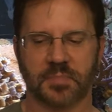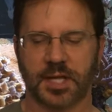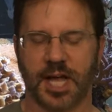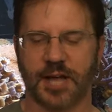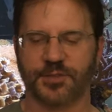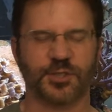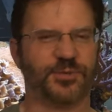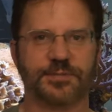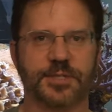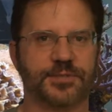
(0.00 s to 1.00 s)
I've used
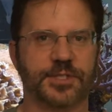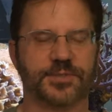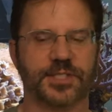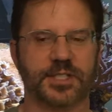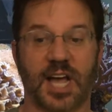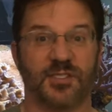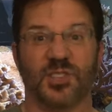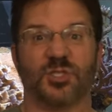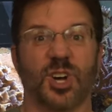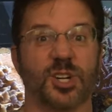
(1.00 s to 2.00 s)
50 50. I've
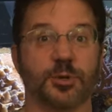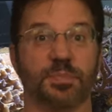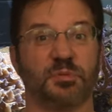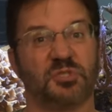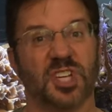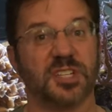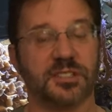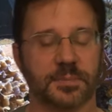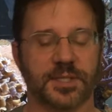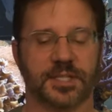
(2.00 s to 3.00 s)
used 100%.
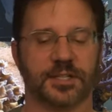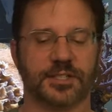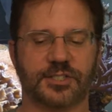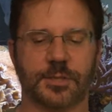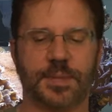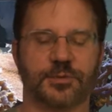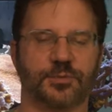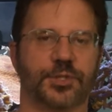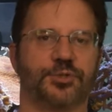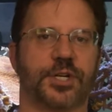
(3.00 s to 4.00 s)
I mean, you know, it just depends what
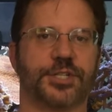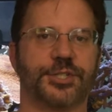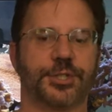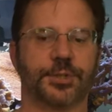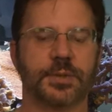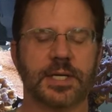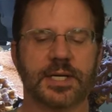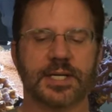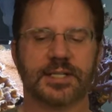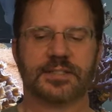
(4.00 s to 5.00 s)
you're trying to do.
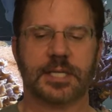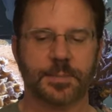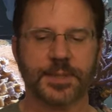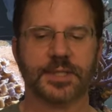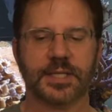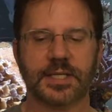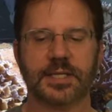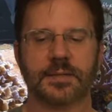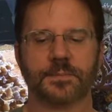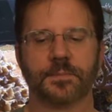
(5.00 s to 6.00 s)

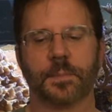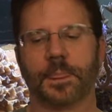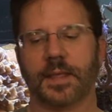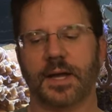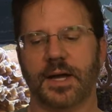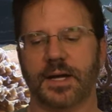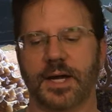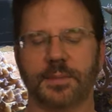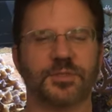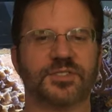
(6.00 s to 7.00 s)
Typically,
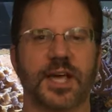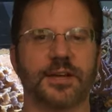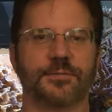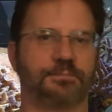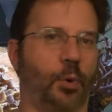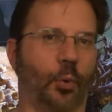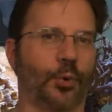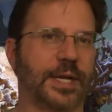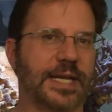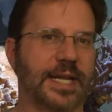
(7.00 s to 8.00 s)
I'm just kind of
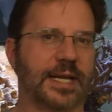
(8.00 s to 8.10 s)
pouring it in.